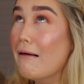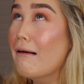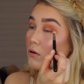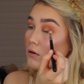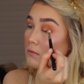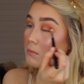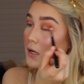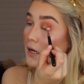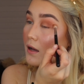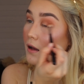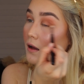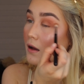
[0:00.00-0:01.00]
Oh my
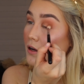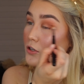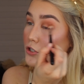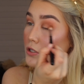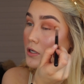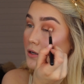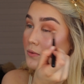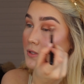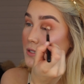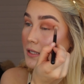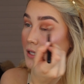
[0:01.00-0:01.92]
gosh, it was